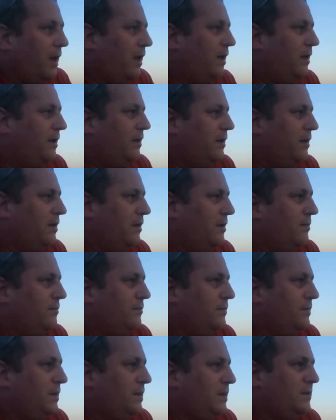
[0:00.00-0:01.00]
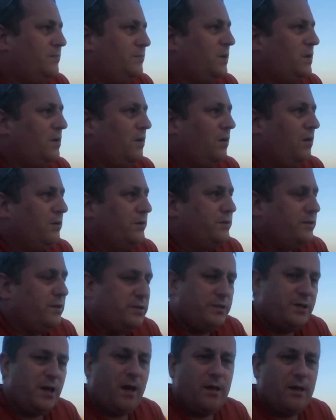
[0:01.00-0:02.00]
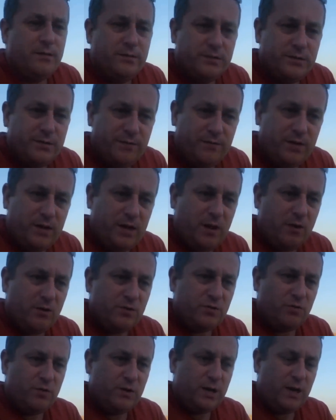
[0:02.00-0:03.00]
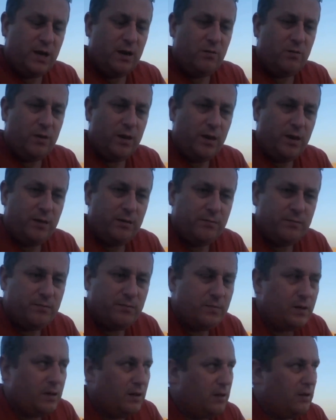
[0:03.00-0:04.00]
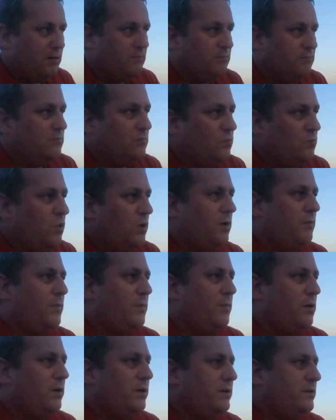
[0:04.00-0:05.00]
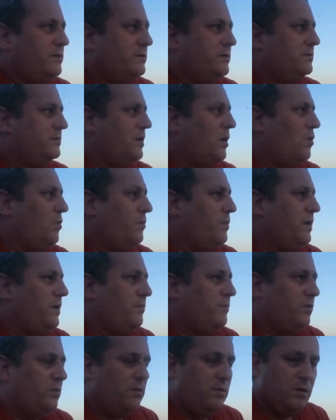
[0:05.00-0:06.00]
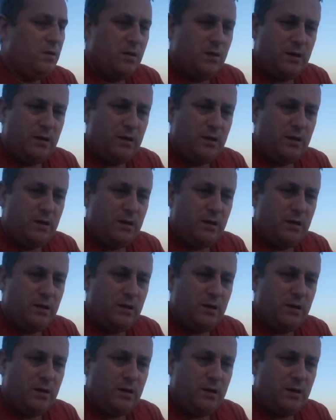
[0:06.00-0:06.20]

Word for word: Um, is because there's tons of videos already out there. Um, what am I going to tell people?